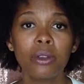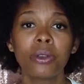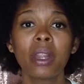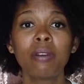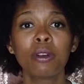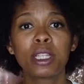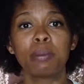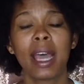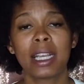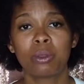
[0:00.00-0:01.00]
Do that for
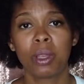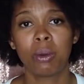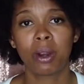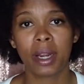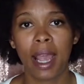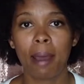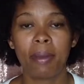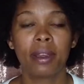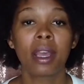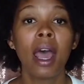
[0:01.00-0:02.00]
this past week, what already
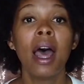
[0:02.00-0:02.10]
happened.